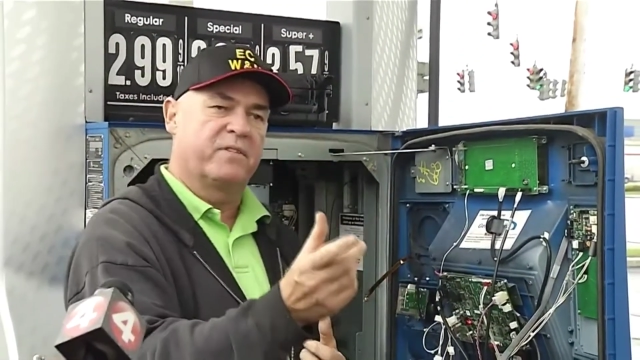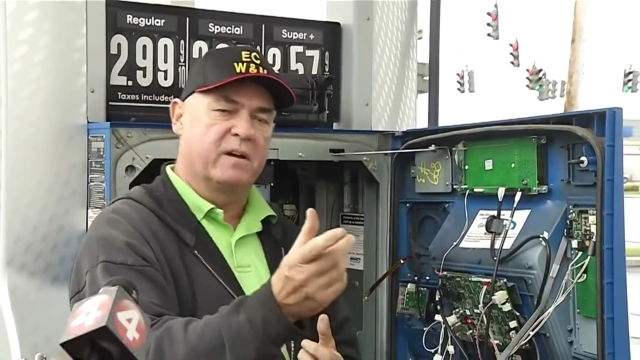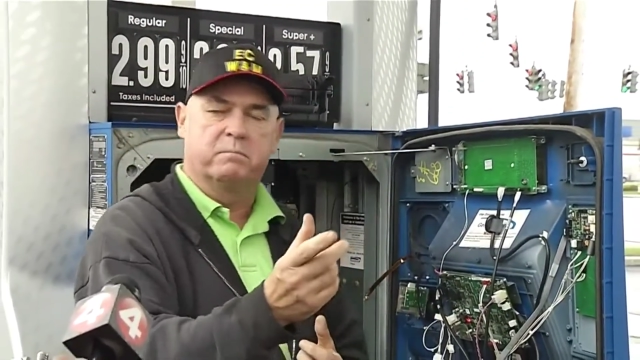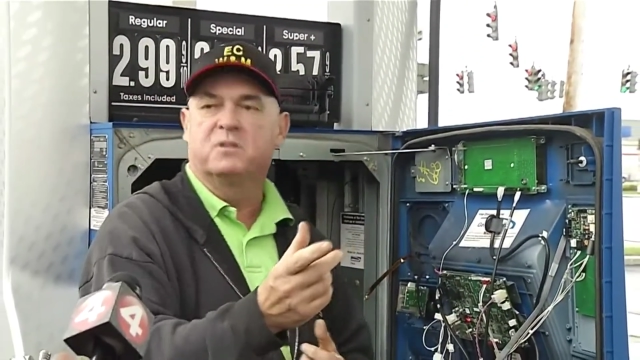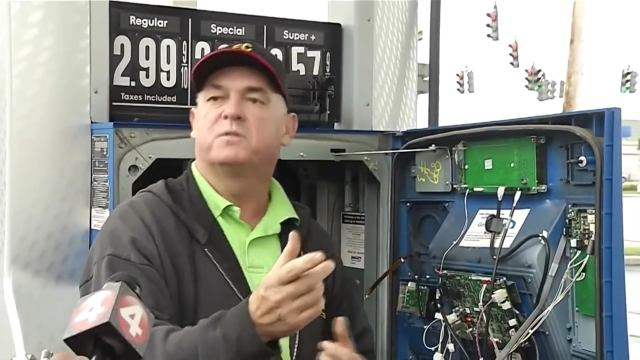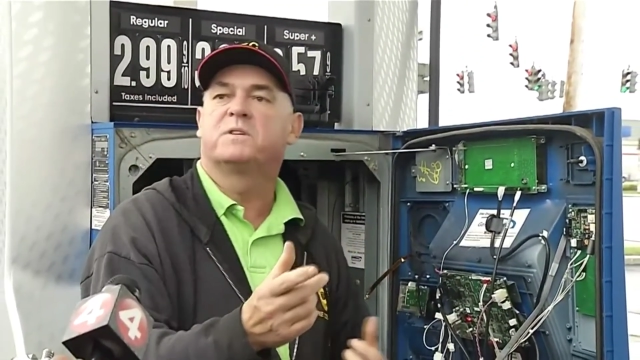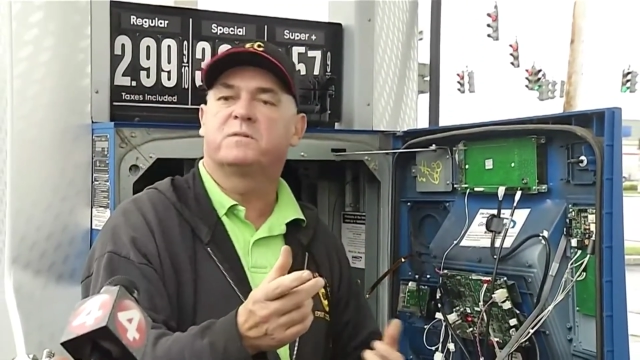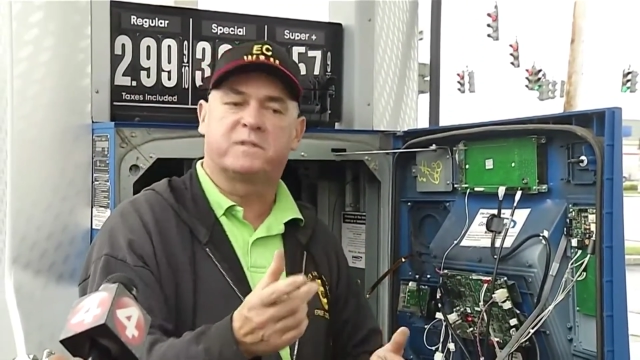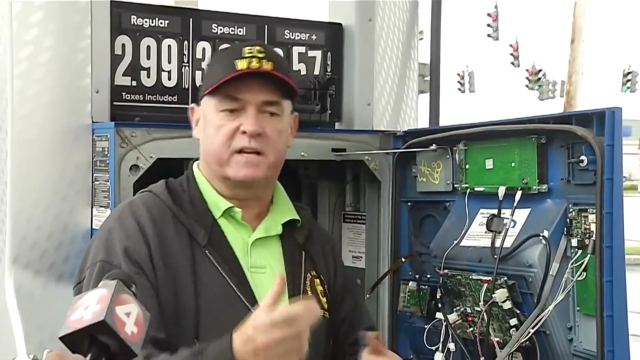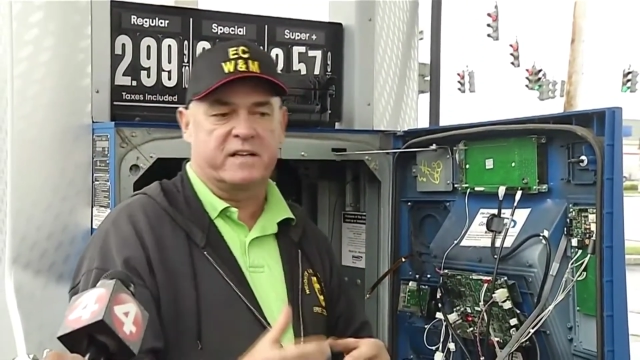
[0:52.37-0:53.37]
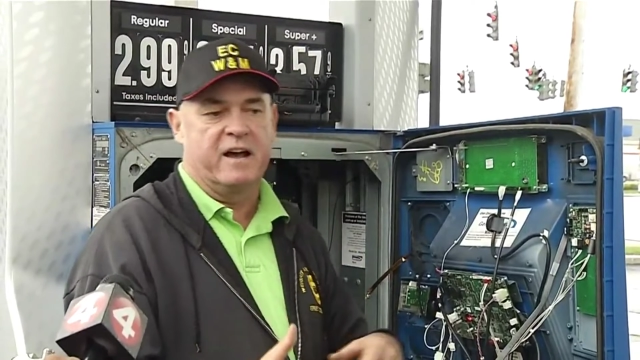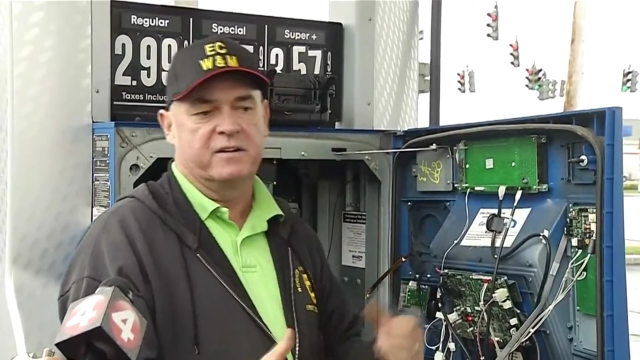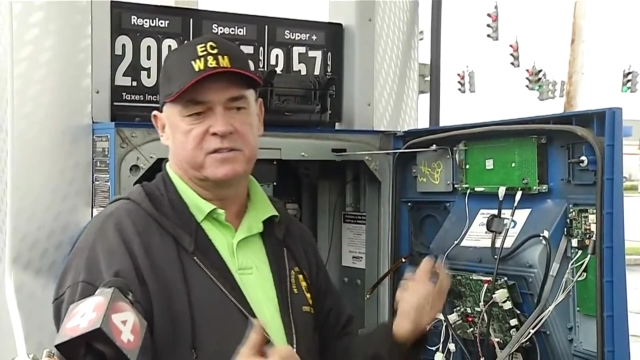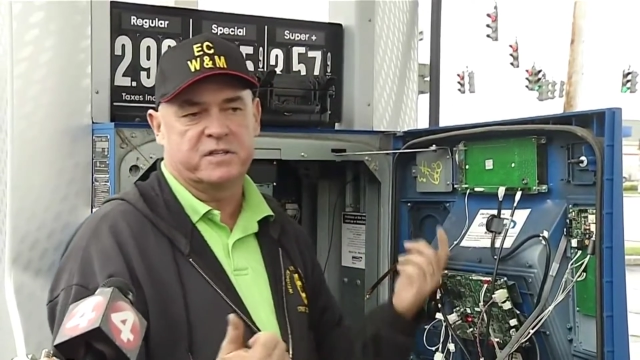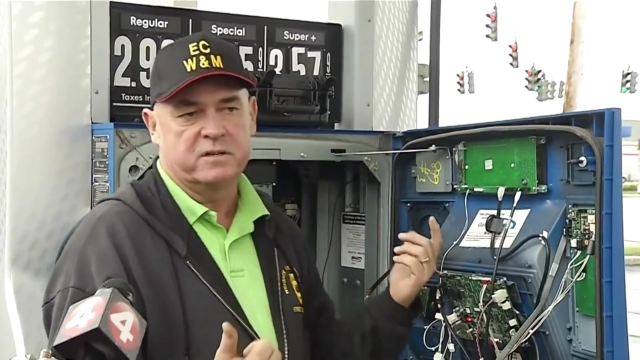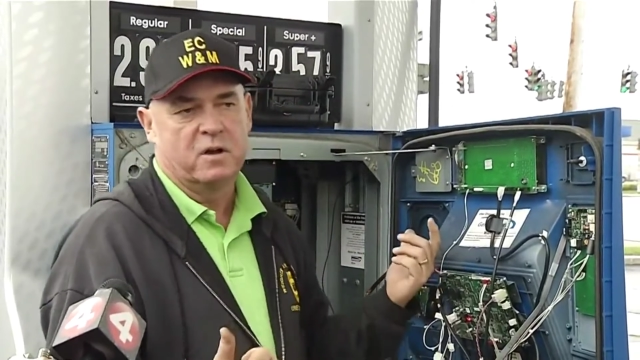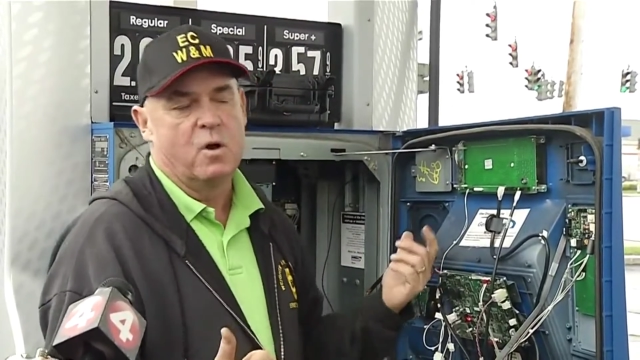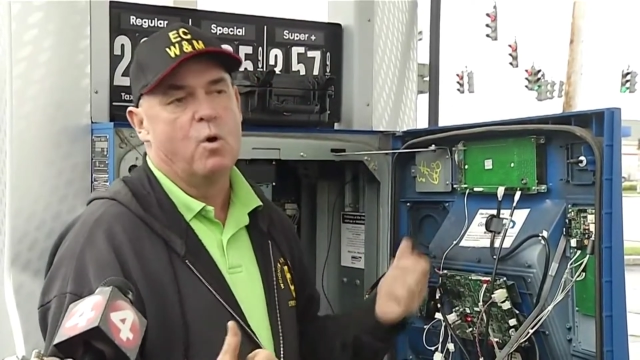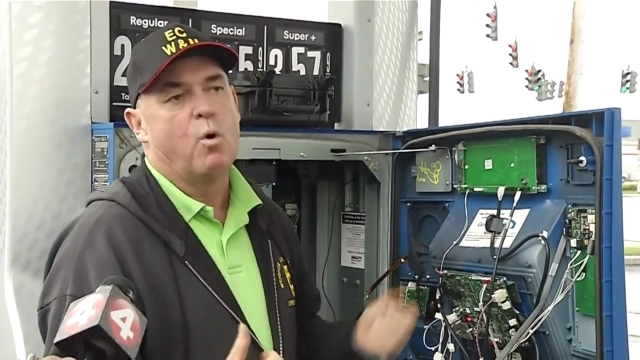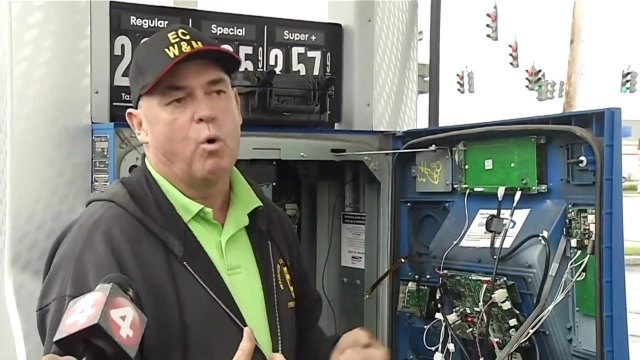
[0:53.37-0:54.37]
via Bluetooth technology
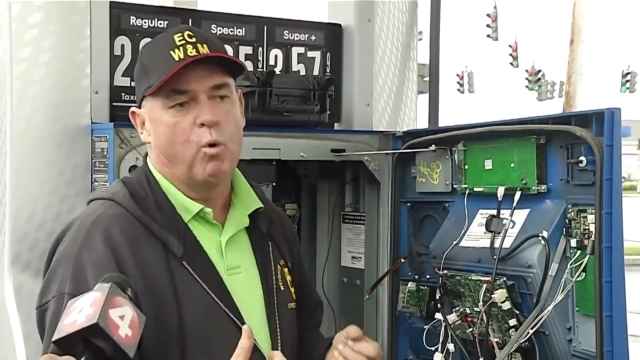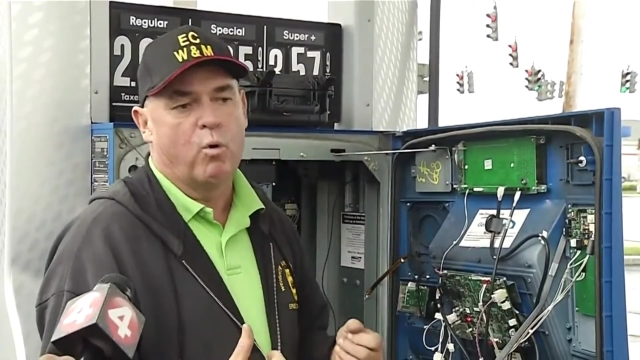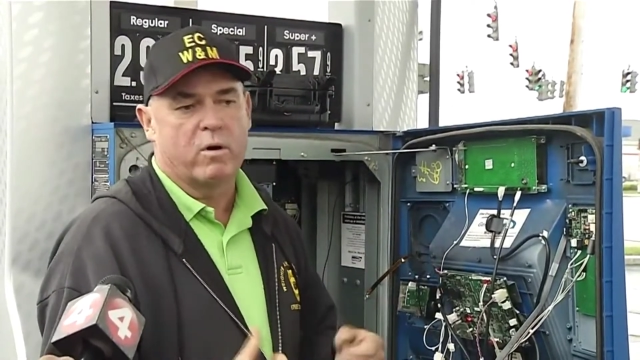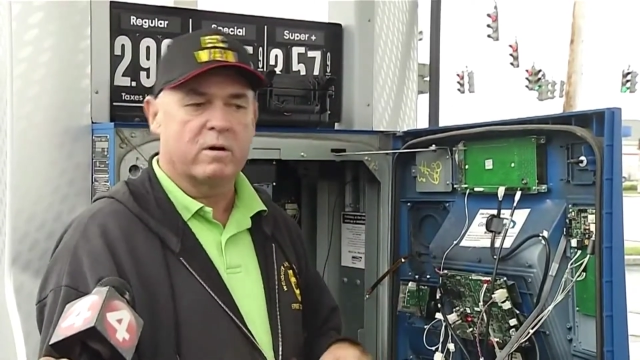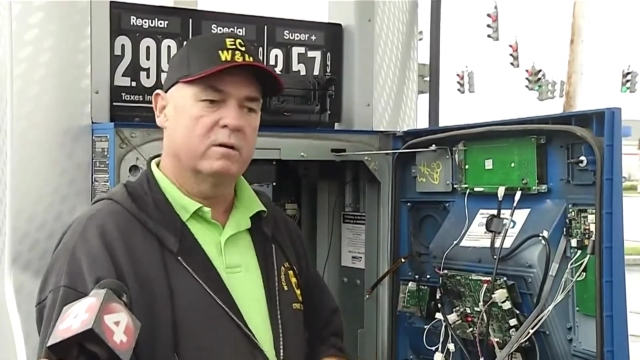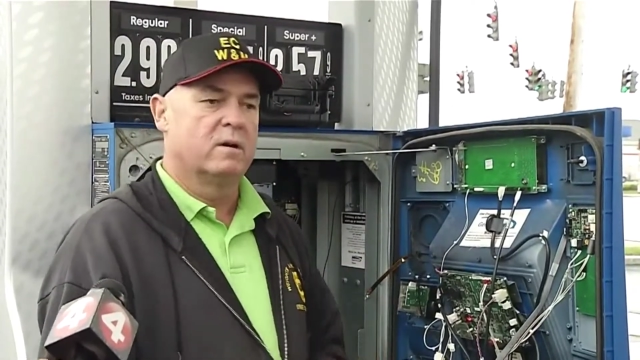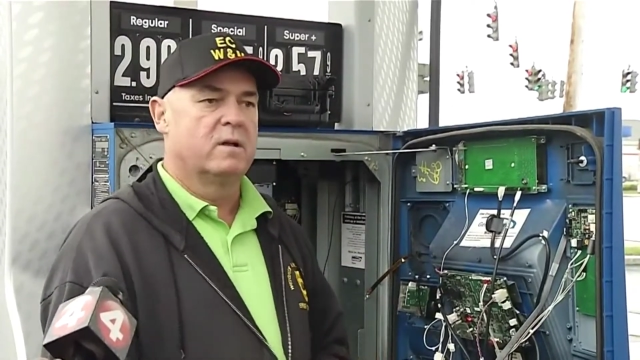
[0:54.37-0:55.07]
or